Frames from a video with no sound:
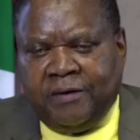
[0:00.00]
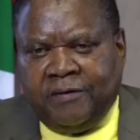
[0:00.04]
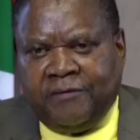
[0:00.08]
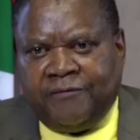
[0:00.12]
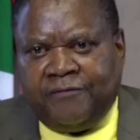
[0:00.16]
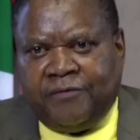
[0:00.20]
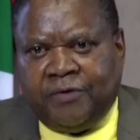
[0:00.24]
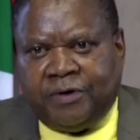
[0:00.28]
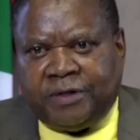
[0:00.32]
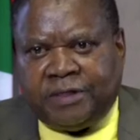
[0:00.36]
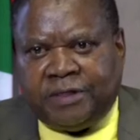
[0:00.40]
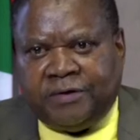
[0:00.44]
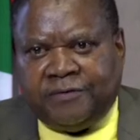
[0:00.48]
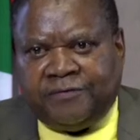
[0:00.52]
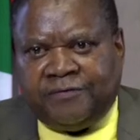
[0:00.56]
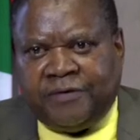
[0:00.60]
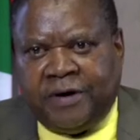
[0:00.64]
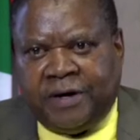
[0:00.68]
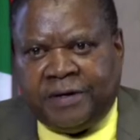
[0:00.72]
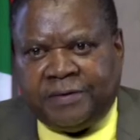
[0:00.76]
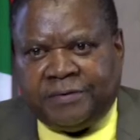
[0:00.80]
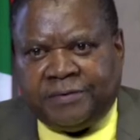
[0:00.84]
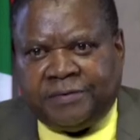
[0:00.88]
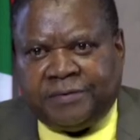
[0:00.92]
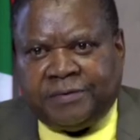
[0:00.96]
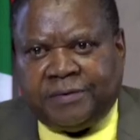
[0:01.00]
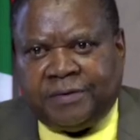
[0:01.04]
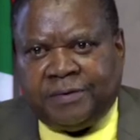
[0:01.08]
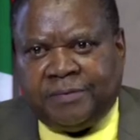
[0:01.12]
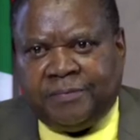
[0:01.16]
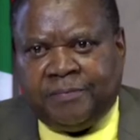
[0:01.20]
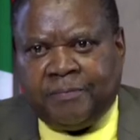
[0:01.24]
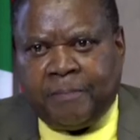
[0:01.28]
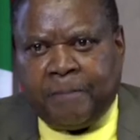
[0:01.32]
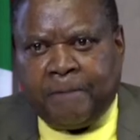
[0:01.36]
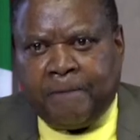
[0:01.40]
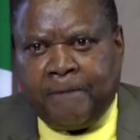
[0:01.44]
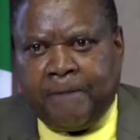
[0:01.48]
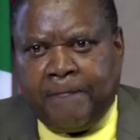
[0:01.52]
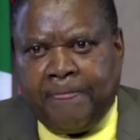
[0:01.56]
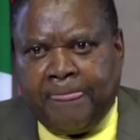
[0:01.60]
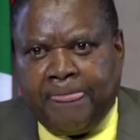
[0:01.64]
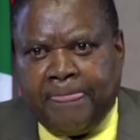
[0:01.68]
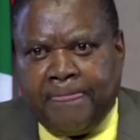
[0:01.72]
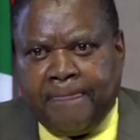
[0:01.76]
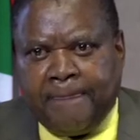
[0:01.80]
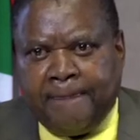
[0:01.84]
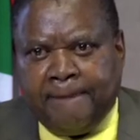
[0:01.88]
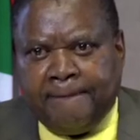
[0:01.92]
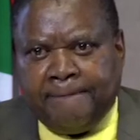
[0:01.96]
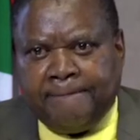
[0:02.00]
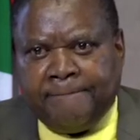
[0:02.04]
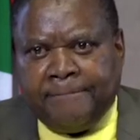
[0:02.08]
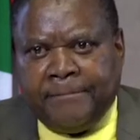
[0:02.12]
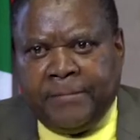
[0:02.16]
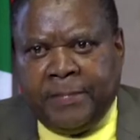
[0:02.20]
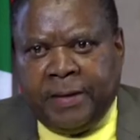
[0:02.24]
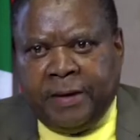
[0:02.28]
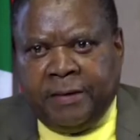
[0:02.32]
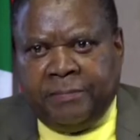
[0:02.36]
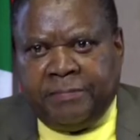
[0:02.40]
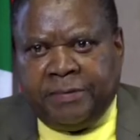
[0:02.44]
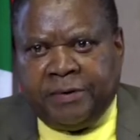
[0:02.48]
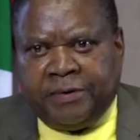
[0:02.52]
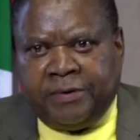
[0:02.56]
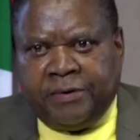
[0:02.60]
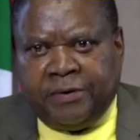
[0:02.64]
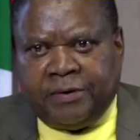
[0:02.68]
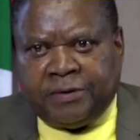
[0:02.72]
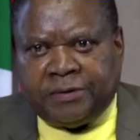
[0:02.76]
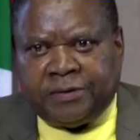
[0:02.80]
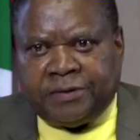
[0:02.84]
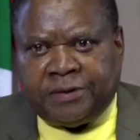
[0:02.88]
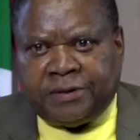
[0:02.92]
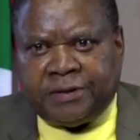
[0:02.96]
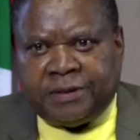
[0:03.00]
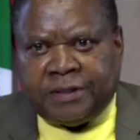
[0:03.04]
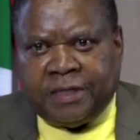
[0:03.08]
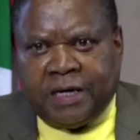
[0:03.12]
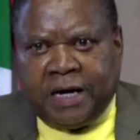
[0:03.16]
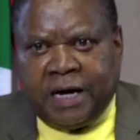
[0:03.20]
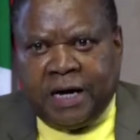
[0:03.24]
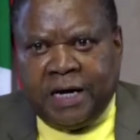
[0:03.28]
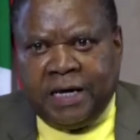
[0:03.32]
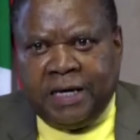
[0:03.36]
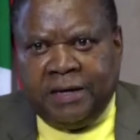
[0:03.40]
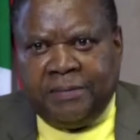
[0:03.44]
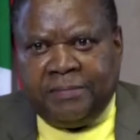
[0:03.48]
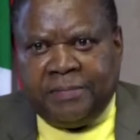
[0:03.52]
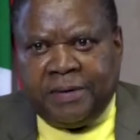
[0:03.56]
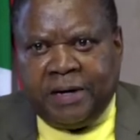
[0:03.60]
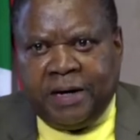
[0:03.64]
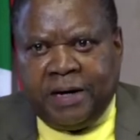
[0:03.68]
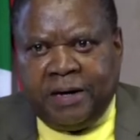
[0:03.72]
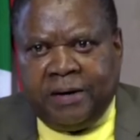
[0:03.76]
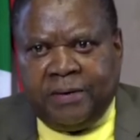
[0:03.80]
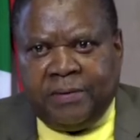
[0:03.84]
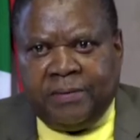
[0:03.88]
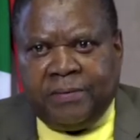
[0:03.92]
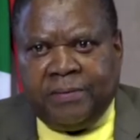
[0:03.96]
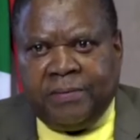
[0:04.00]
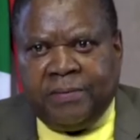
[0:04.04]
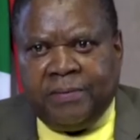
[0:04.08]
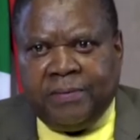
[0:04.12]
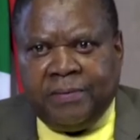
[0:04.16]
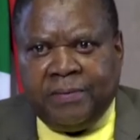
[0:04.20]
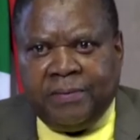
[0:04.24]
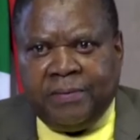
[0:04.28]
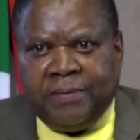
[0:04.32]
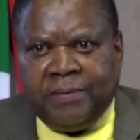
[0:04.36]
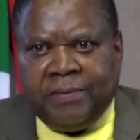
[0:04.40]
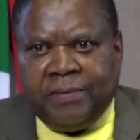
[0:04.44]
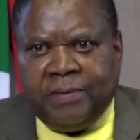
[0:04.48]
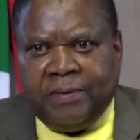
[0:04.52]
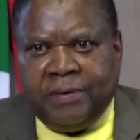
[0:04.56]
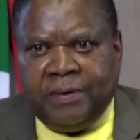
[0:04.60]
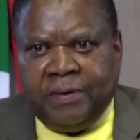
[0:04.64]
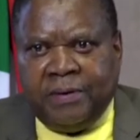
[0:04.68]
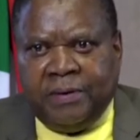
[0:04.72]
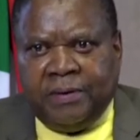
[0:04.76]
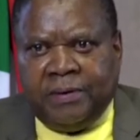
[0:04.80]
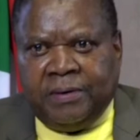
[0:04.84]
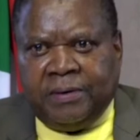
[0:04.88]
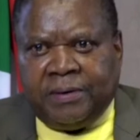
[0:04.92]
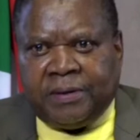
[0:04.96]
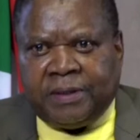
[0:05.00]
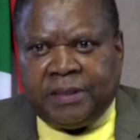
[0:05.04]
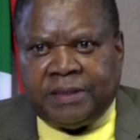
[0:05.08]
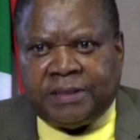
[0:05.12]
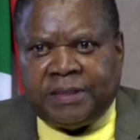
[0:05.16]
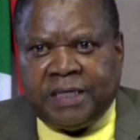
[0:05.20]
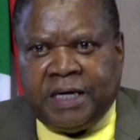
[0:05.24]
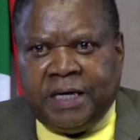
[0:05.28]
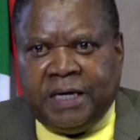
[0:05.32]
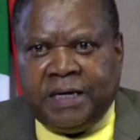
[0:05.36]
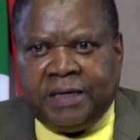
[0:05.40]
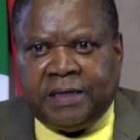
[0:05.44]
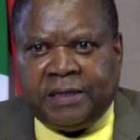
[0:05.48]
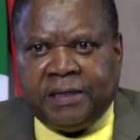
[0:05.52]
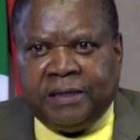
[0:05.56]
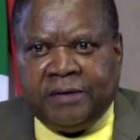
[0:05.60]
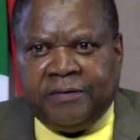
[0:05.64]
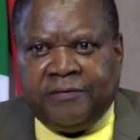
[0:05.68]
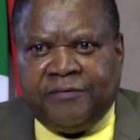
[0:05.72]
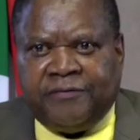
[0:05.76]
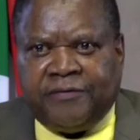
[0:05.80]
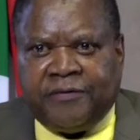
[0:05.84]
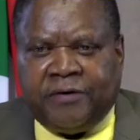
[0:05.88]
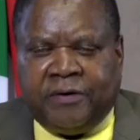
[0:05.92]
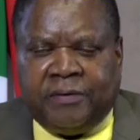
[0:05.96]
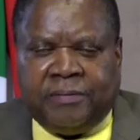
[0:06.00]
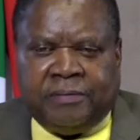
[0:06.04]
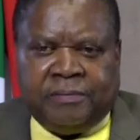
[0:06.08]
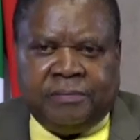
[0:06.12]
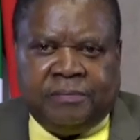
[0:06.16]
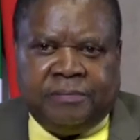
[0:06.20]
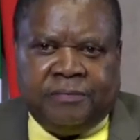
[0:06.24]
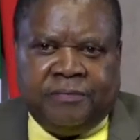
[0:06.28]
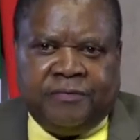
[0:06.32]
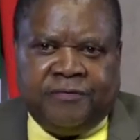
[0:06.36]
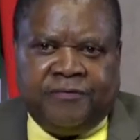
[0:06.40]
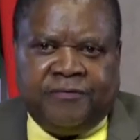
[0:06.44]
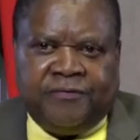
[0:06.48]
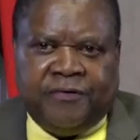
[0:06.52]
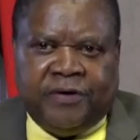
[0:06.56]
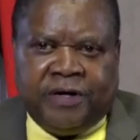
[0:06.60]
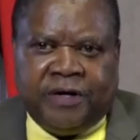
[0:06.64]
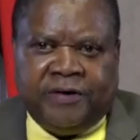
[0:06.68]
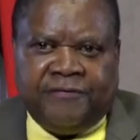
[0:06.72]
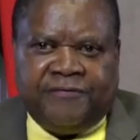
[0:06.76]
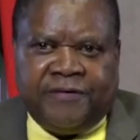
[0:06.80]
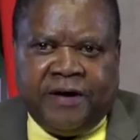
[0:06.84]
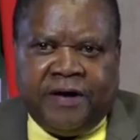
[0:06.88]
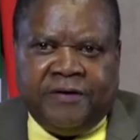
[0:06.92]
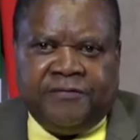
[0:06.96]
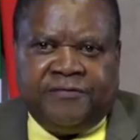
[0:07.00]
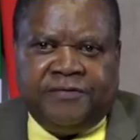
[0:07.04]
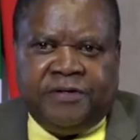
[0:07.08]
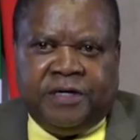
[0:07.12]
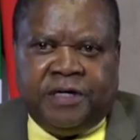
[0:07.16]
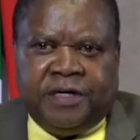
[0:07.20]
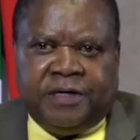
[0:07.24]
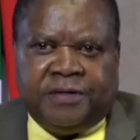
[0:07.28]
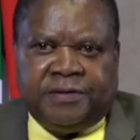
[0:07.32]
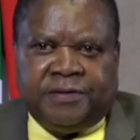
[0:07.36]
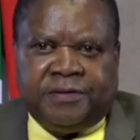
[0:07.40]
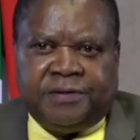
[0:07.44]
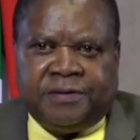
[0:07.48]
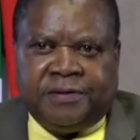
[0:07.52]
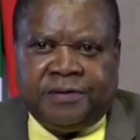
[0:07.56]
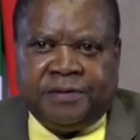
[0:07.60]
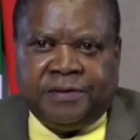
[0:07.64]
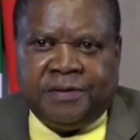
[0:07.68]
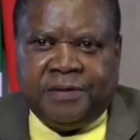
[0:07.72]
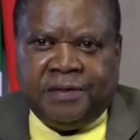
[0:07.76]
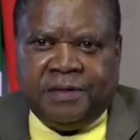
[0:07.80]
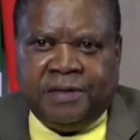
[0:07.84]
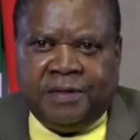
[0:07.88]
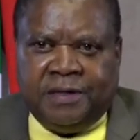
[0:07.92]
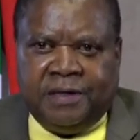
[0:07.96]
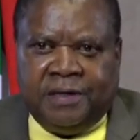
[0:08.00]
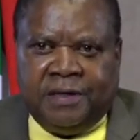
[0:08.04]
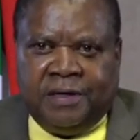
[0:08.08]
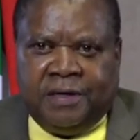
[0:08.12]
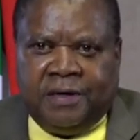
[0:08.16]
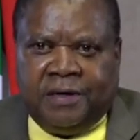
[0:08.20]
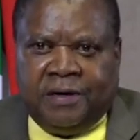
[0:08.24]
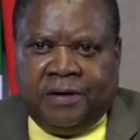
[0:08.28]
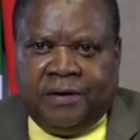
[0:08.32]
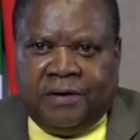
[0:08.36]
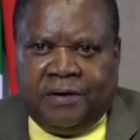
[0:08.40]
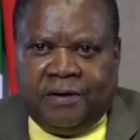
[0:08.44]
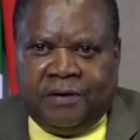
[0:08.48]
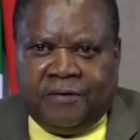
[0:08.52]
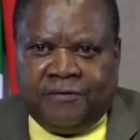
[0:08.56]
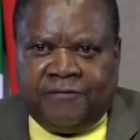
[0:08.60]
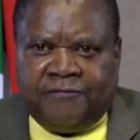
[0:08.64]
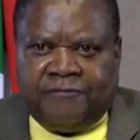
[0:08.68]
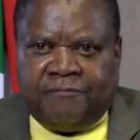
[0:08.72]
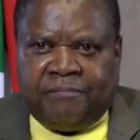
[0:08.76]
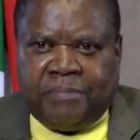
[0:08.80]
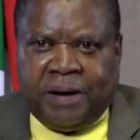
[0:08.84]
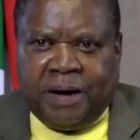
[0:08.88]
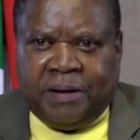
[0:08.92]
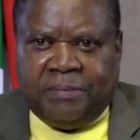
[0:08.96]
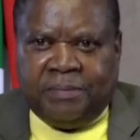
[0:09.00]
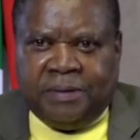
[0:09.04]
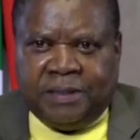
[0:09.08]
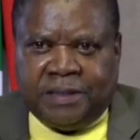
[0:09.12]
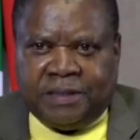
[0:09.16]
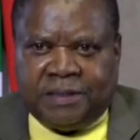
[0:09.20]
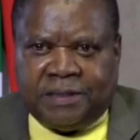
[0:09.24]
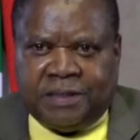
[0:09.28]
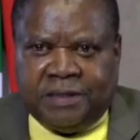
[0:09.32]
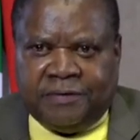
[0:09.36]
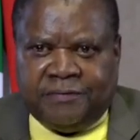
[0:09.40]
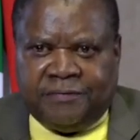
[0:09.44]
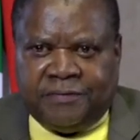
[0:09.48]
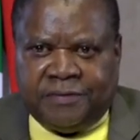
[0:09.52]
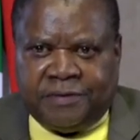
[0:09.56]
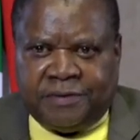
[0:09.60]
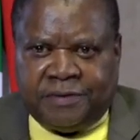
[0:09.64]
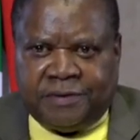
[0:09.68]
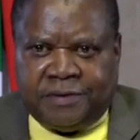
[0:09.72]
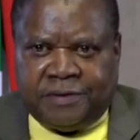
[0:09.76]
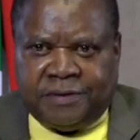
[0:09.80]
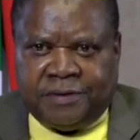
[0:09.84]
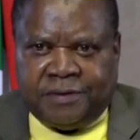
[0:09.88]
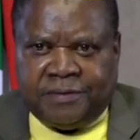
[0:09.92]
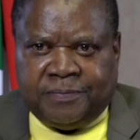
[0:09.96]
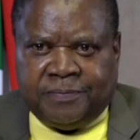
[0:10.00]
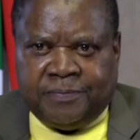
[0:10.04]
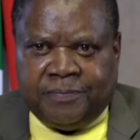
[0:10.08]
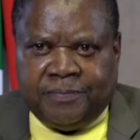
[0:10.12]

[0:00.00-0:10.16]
for Defense, because I am now retiring from 45 years of public service,